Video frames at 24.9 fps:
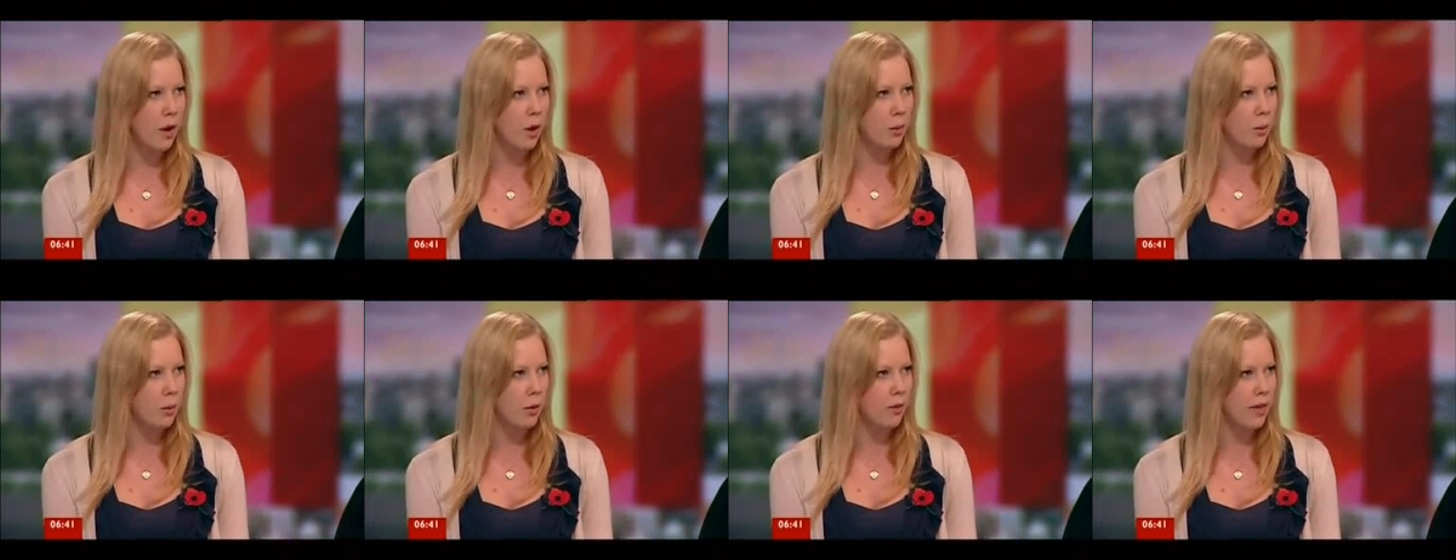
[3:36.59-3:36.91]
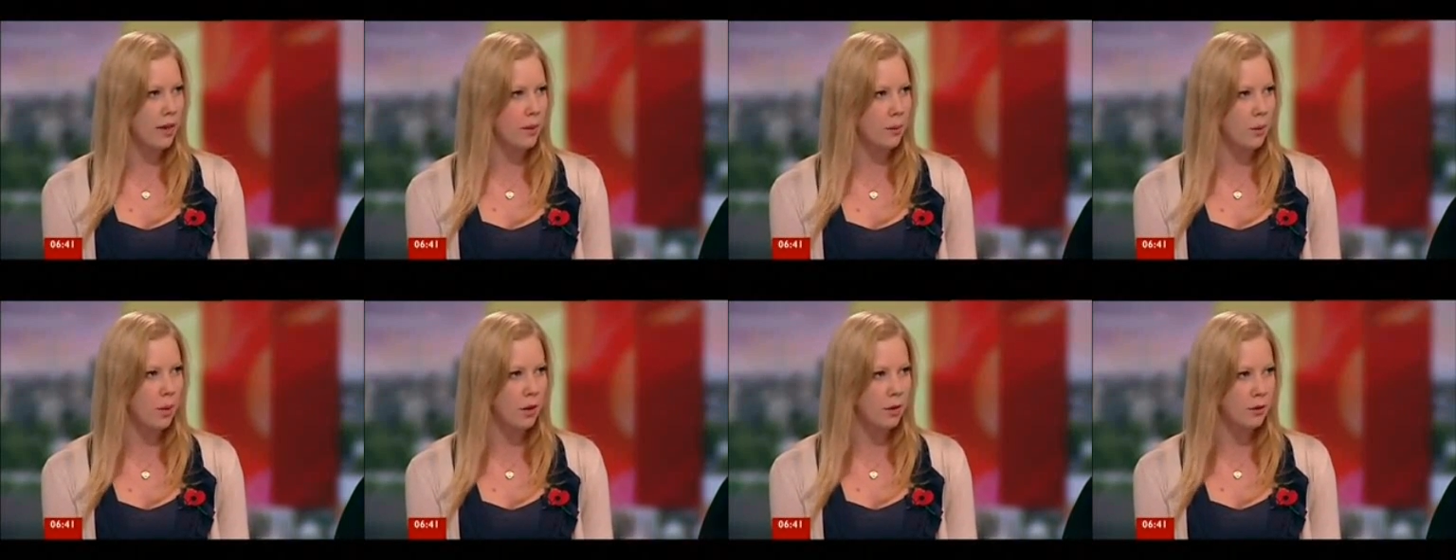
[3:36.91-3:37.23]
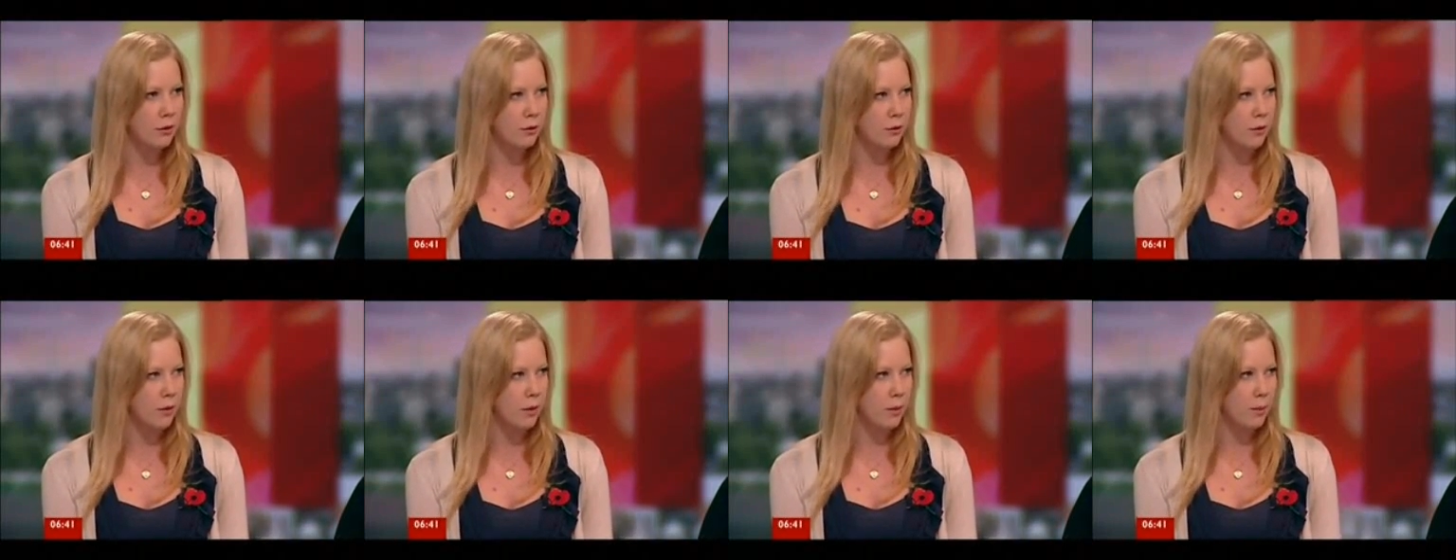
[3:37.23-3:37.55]
on what they want
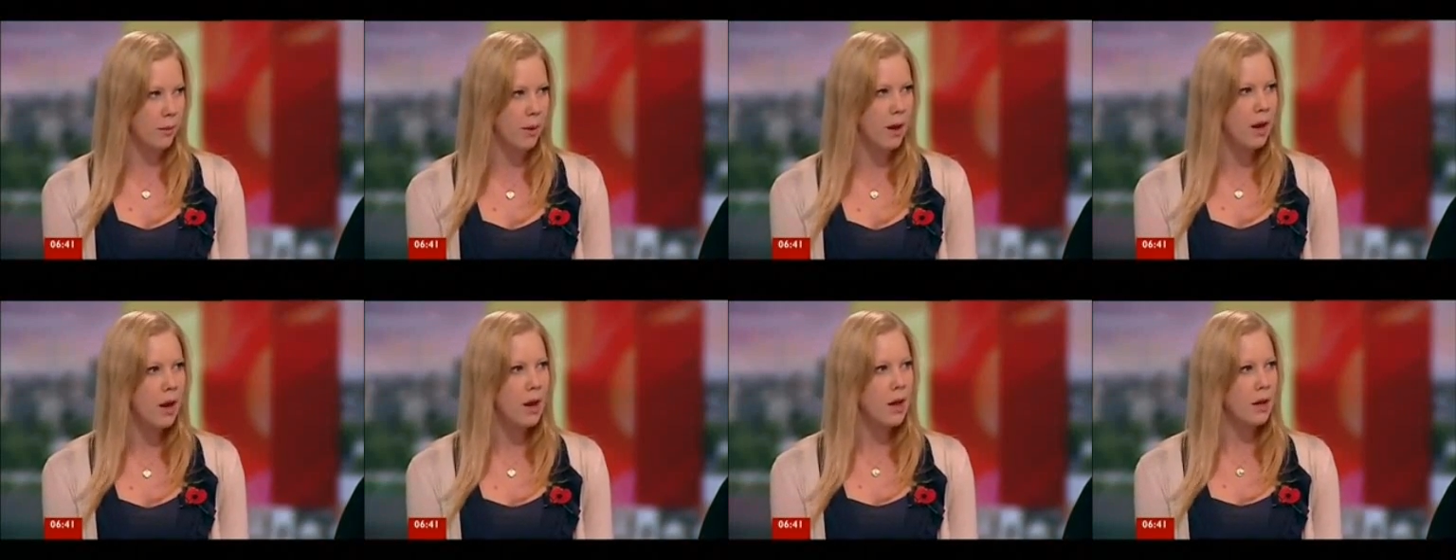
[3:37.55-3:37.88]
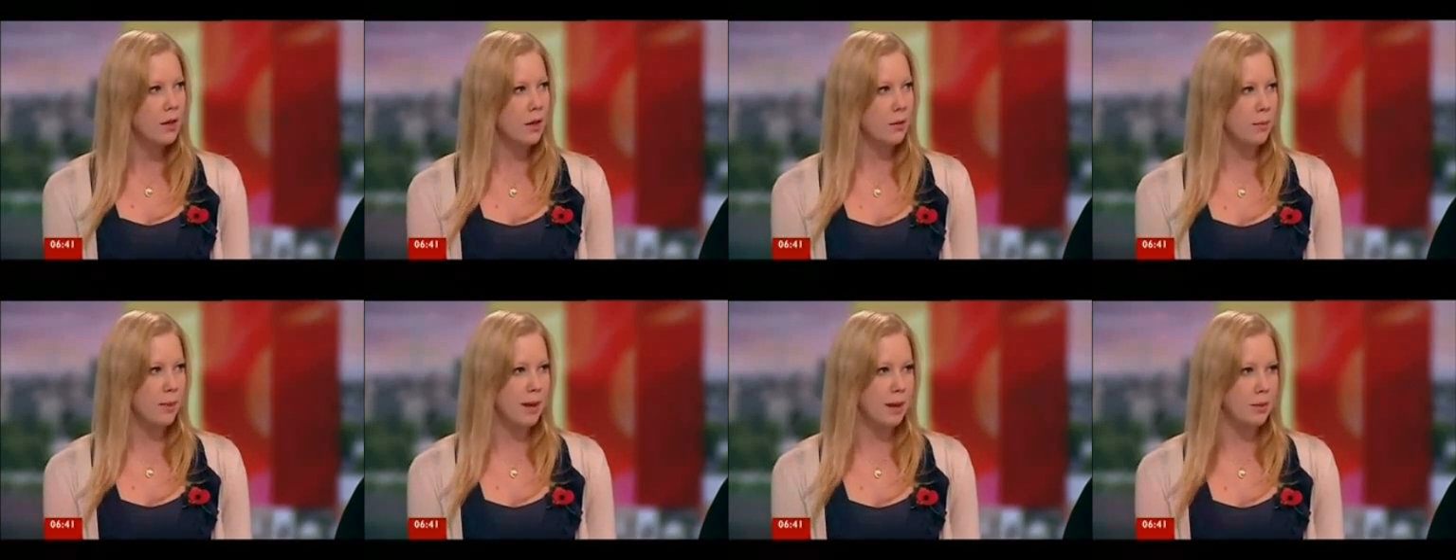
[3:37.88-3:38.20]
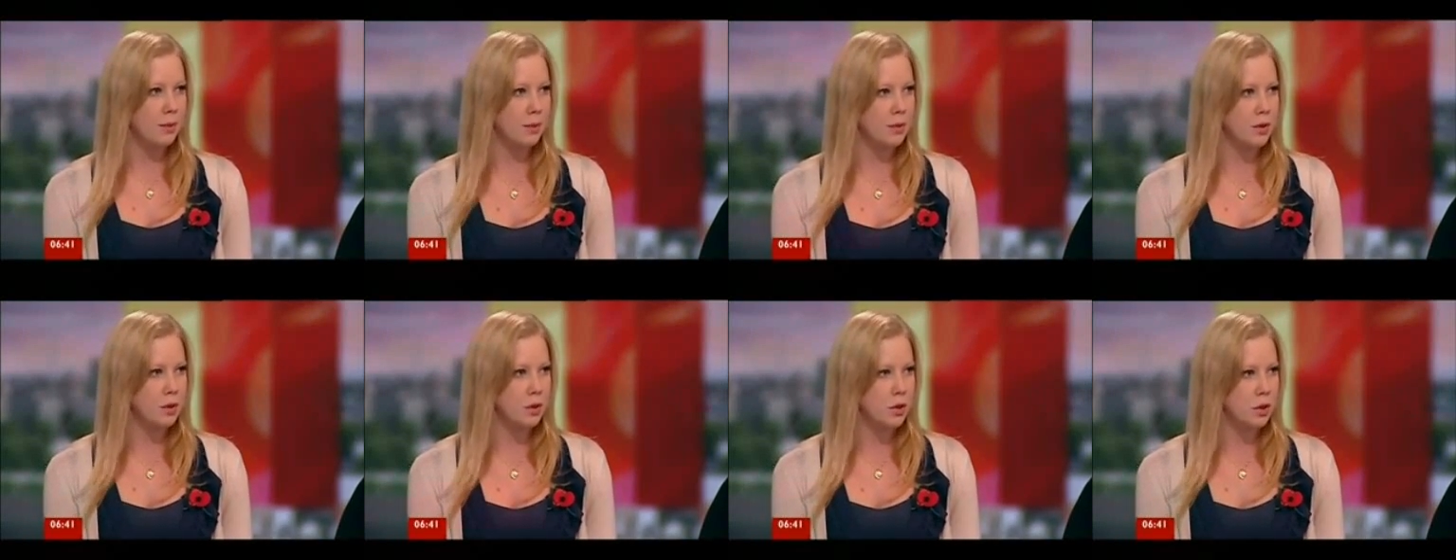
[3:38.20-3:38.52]
from the
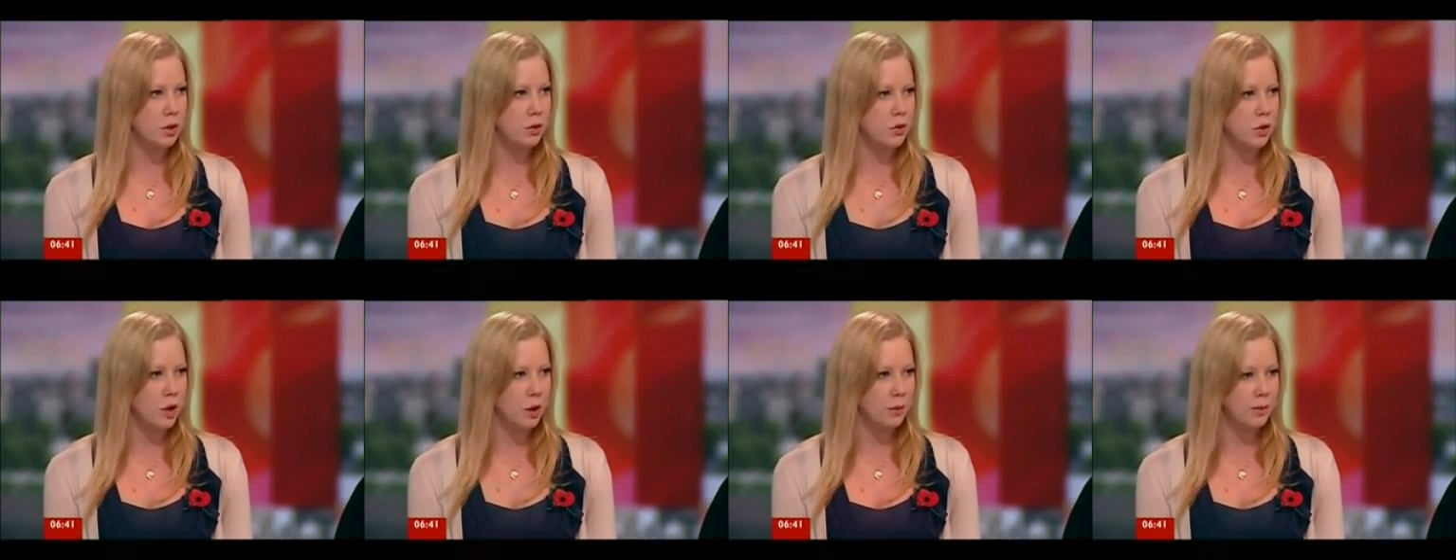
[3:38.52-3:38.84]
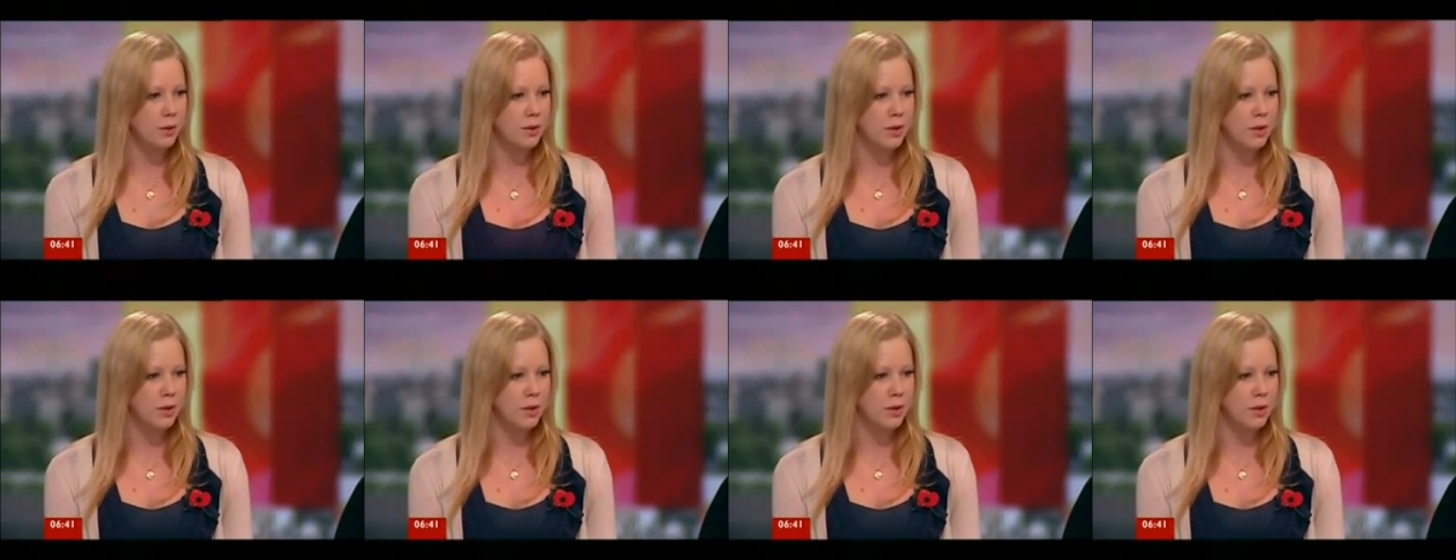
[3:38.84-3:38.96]
people to do jobs.